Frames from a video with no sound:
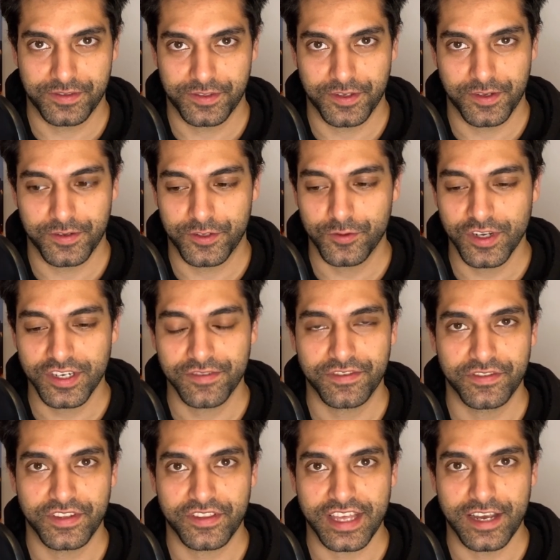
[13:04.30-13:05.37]
So
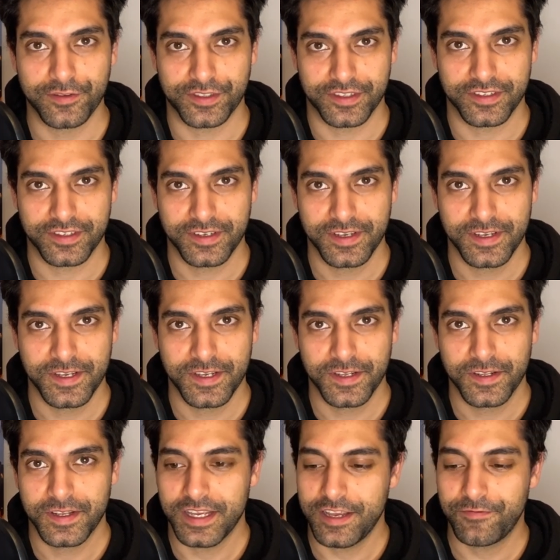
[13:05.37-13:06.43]
250,000.
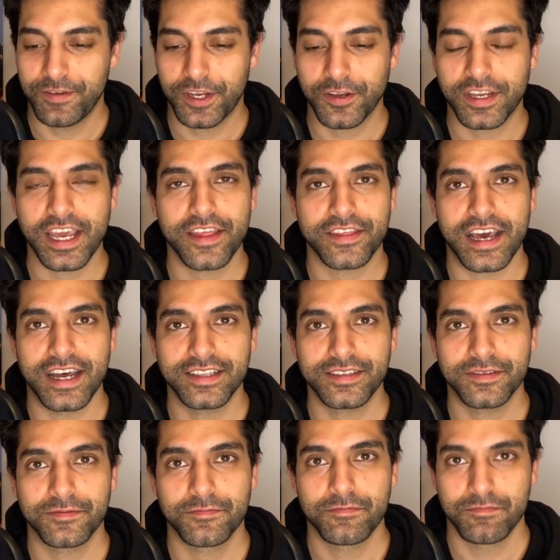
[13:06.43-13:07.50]
If we could get
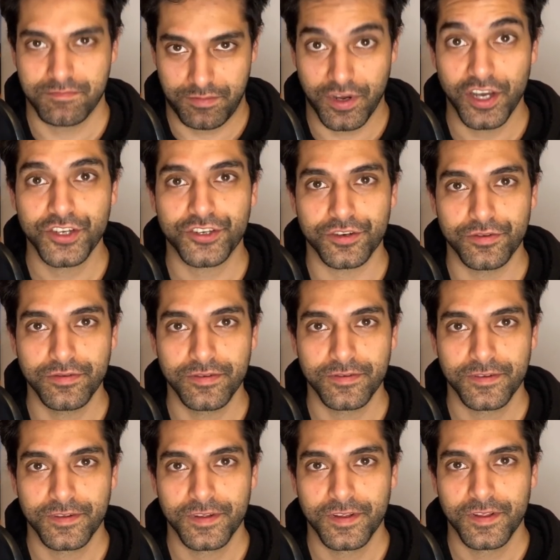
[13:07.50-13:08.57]
that by June,
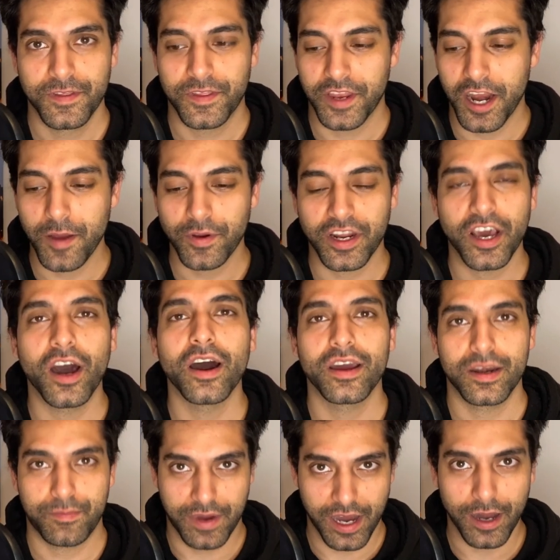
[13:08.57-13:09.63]
then I'm going to
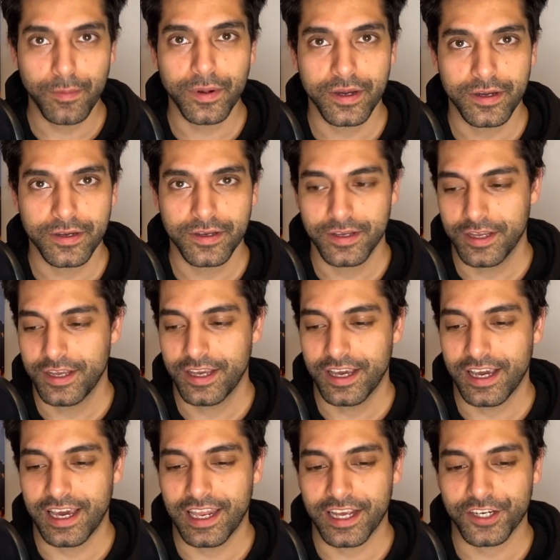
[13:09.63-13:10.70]
hire a pub
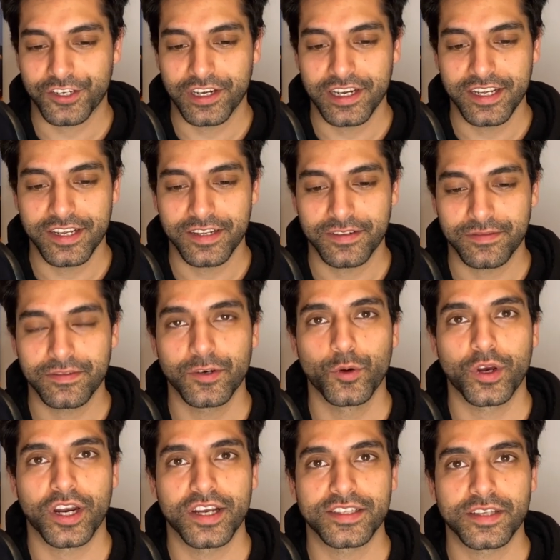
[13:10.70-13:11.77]
and actually
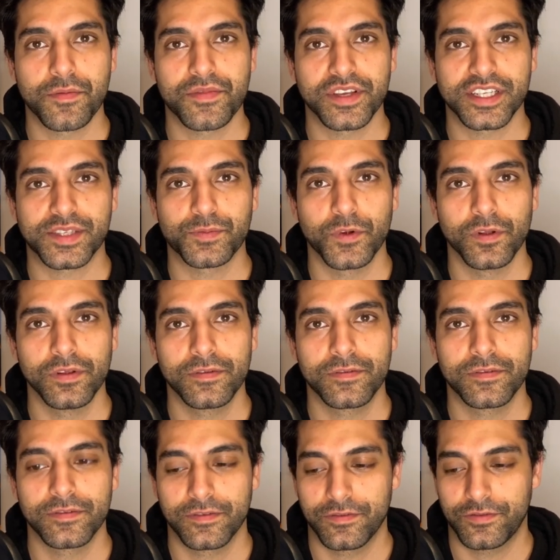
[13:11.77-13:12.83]
organize something small
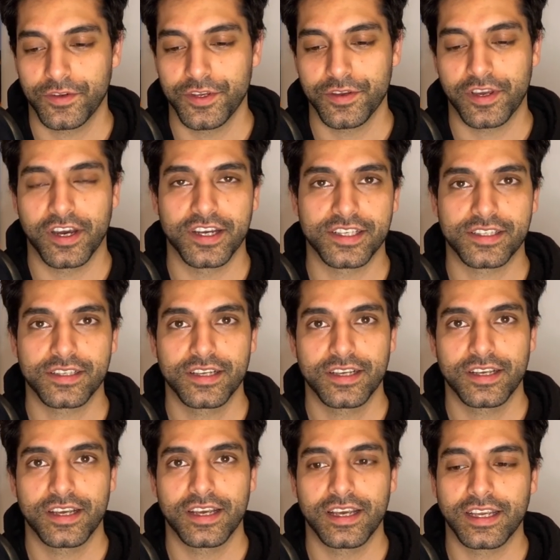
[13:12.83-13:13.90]
for you guys.
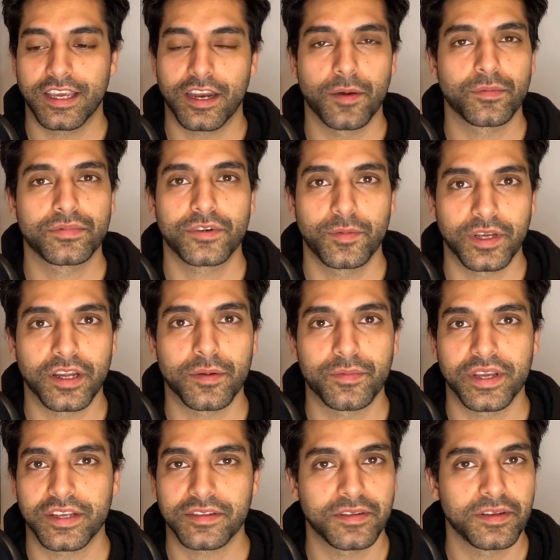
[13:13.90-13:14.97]
Again, I'm probably going to
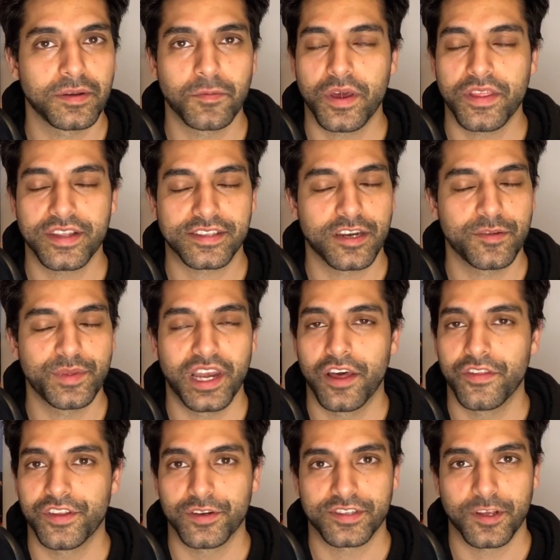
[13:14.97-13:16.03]
pick whether it's going to be
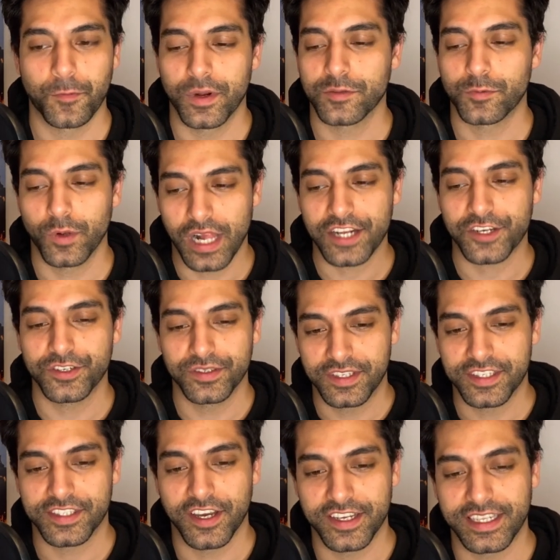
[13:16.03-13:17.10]
London or somewhere else. We'll actually
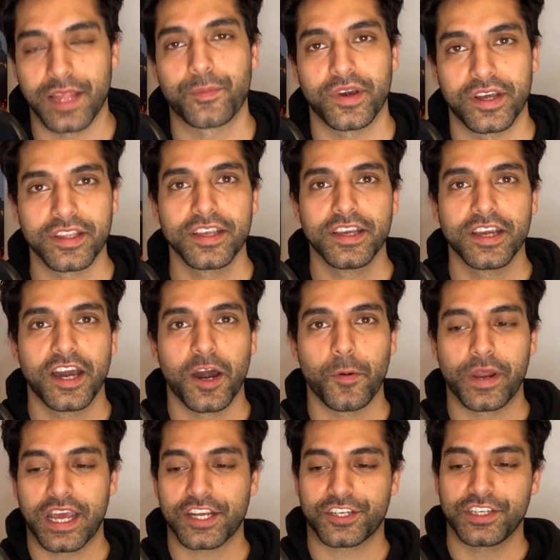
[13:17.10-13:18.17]
decide that. But I
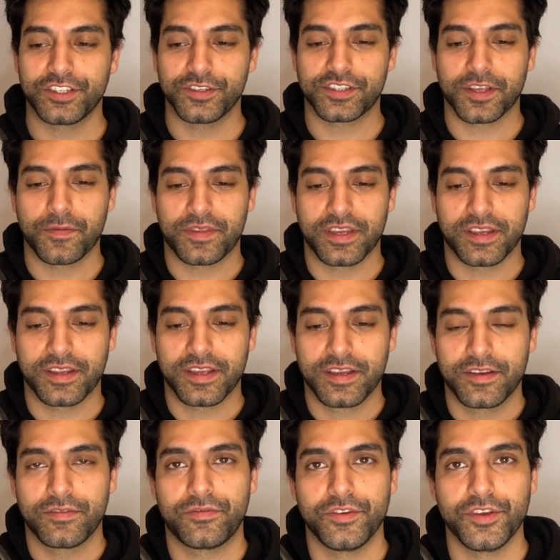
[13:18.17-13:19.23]
want to actually do something
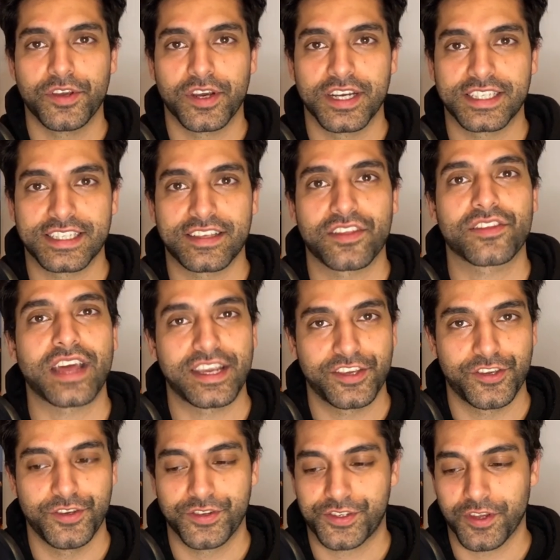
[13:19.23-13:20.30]
for you guys as a
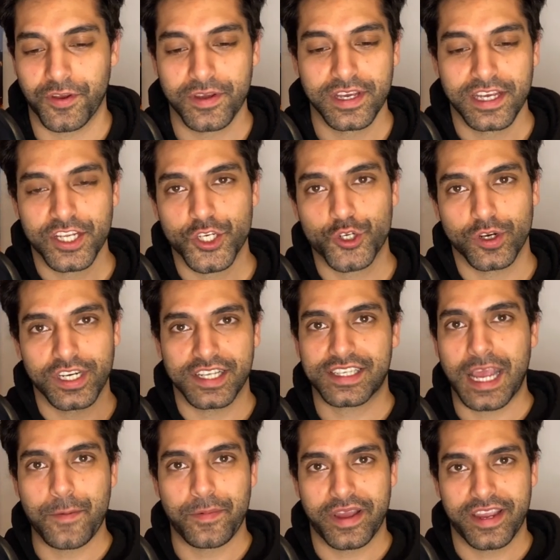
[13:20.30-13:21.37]
thank you. So join this
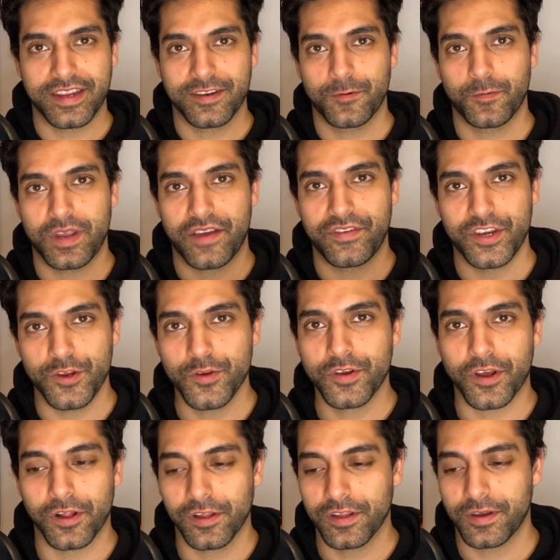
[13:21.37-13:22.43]
campaign. We have a new
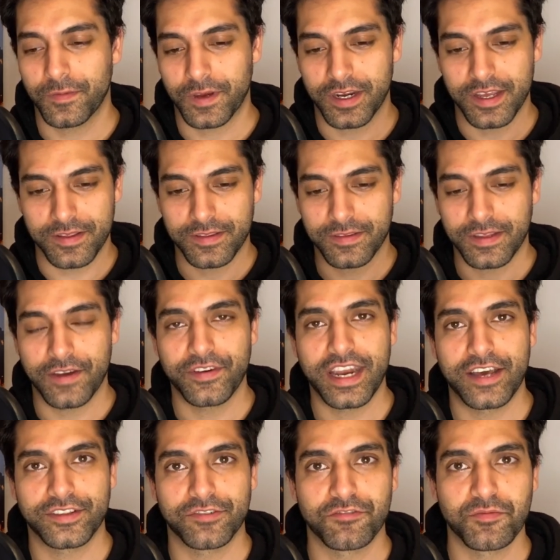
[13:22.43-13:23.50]
goal. I'm going to every
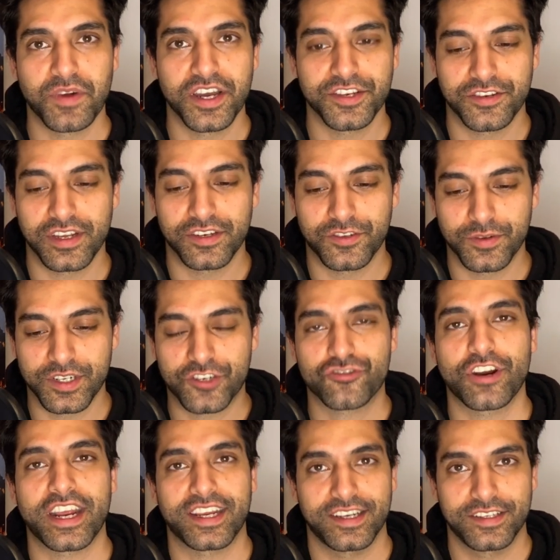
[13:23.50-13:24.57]
now and then remind you and do a
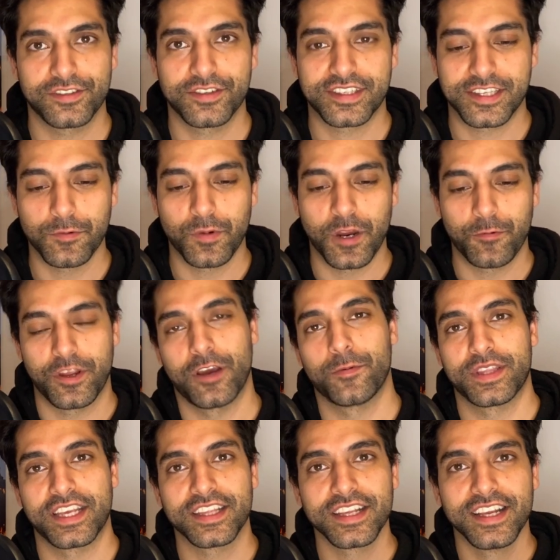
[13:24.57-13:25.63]
tracker to see where we are
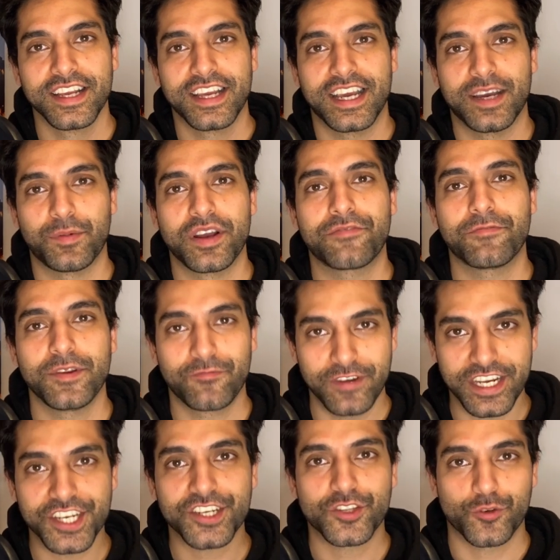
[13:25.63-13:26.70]
with it. But if we
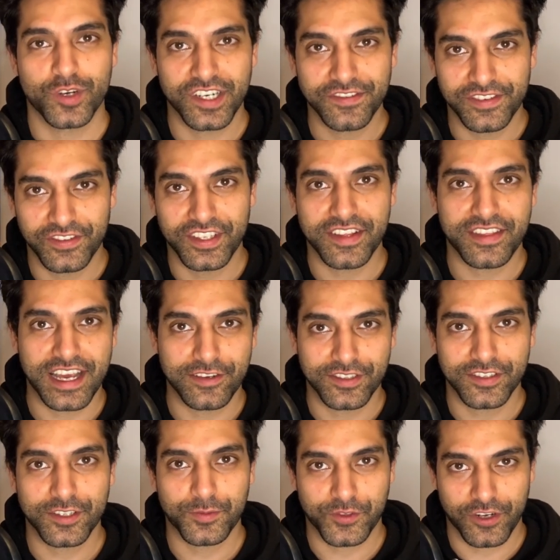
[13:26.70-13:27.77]
reach
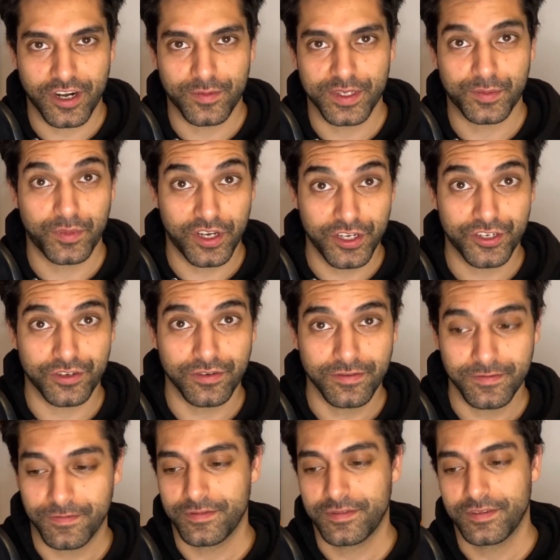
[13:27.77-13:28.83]
250,000 subscribers by
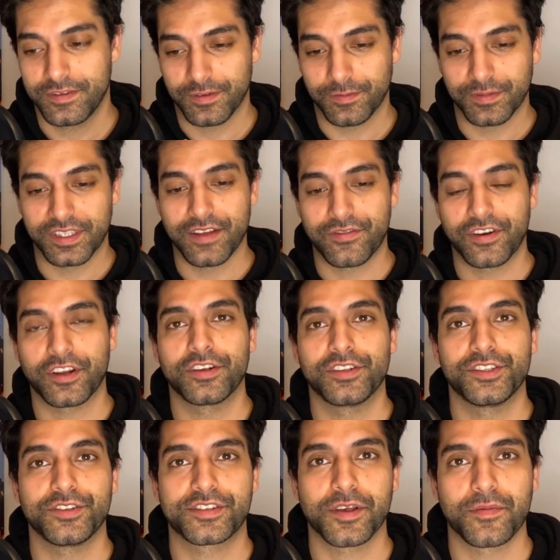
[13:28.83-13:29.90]
June, we're definitely going
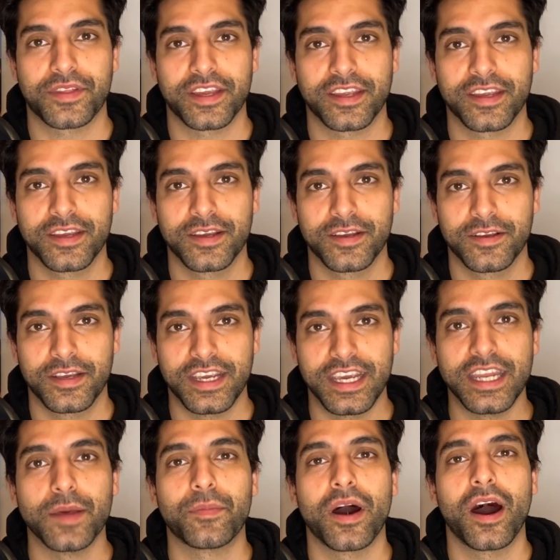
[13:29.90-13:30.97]
to do something
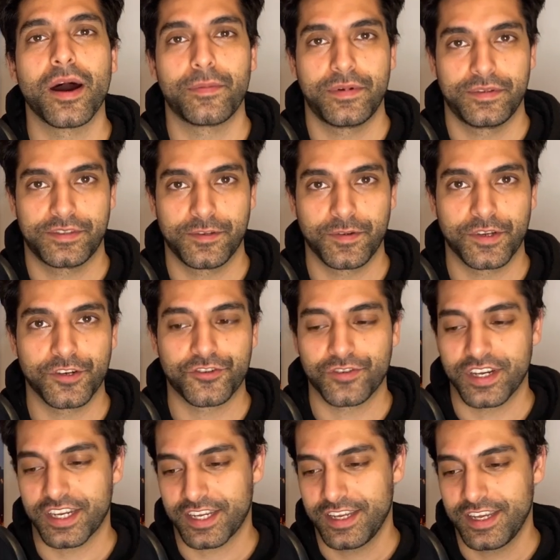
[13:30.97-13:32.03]
in a pub so we could
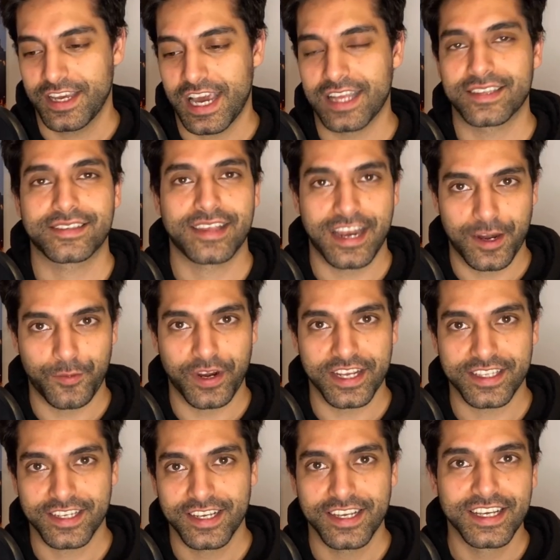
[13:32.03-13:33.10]
drink and
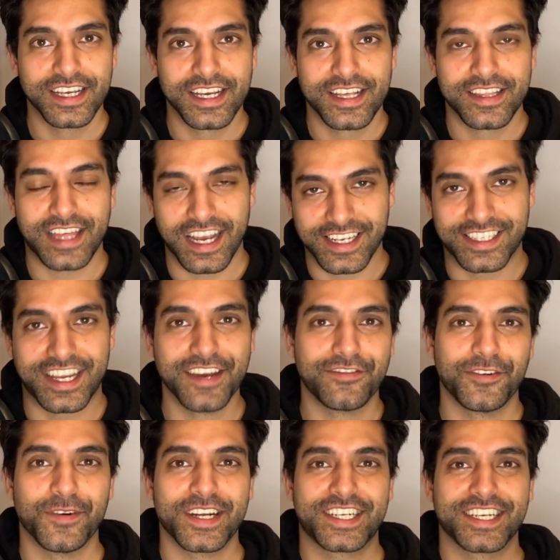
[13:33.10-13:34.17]
celebrate. Thanks again
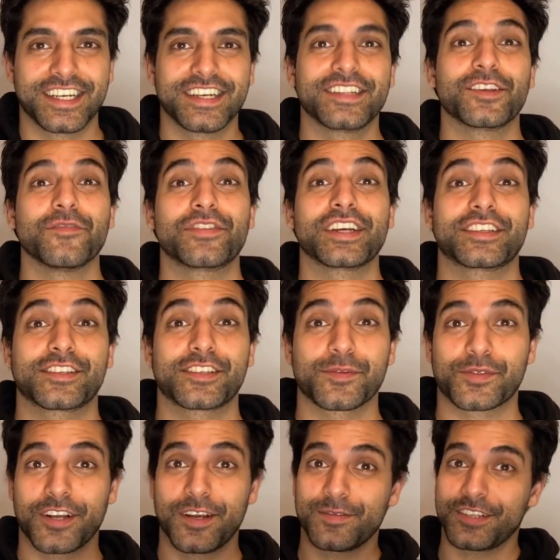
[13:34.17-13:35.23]
for watching. Don't forget to
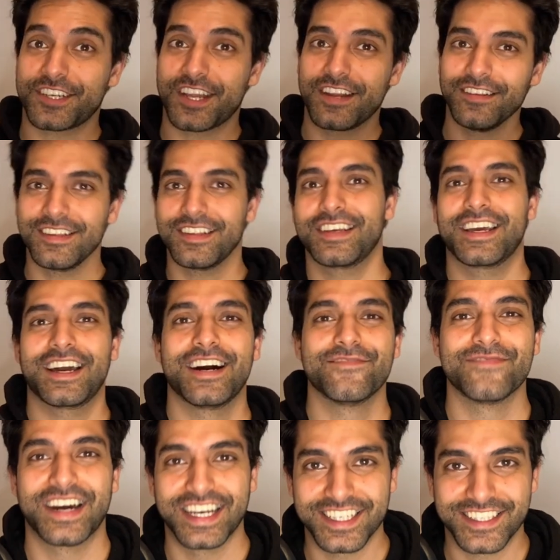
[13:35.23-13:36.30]
subscribe to the channel. I'm
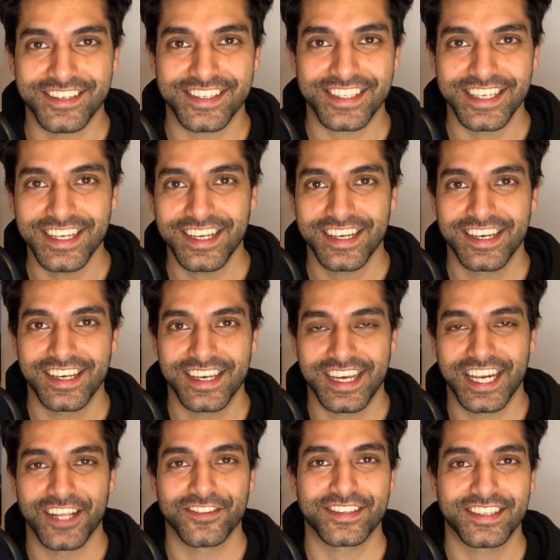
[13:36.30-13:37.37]
Mahyar,
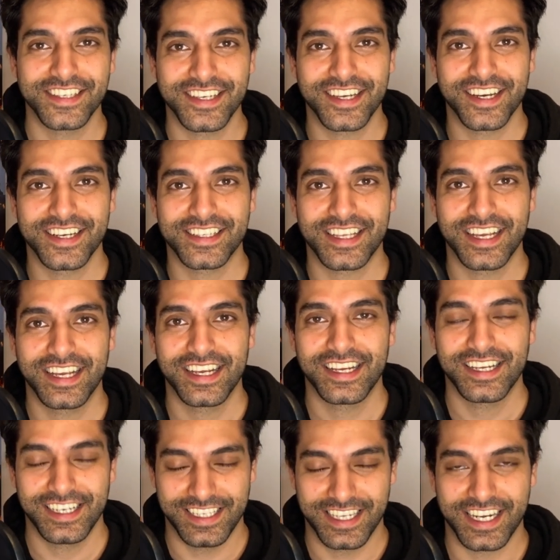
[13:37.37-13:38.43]
and I'll see you guys
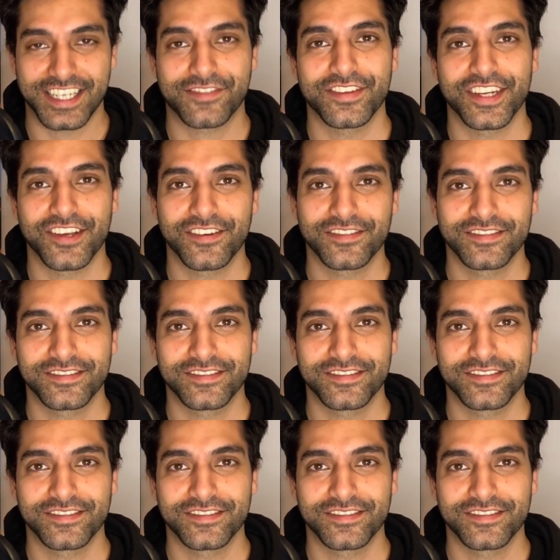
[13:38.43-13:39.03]
in the next video.